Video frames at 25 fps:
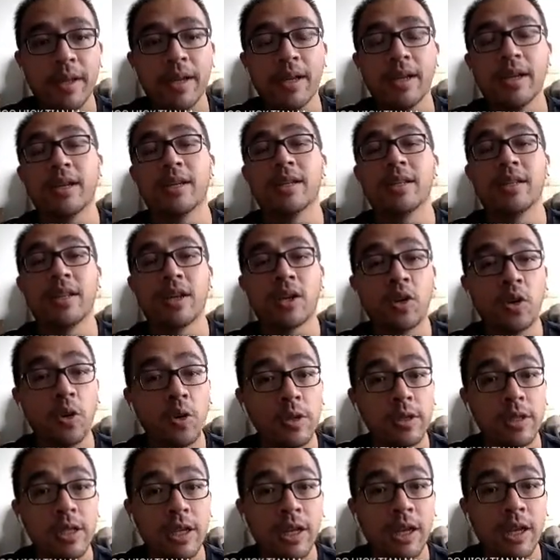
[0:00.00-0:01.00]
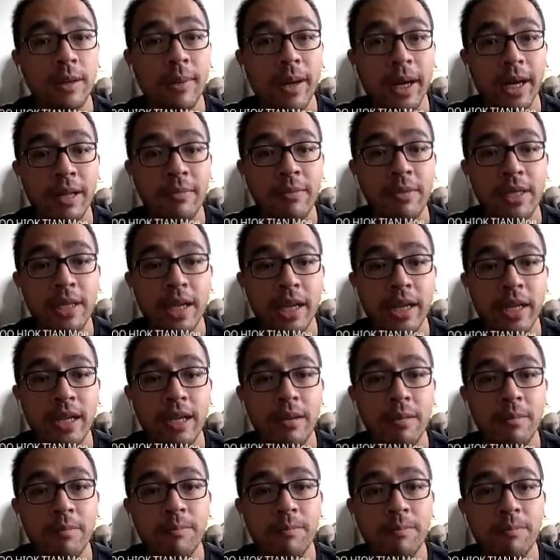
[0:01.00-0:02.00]
akan menjadi
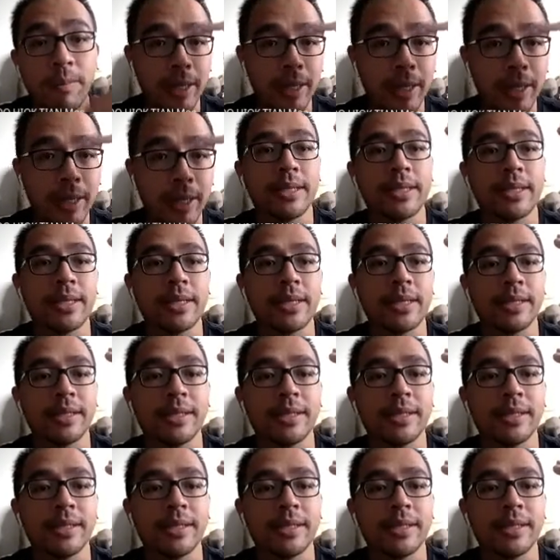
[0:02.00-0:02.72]
panas.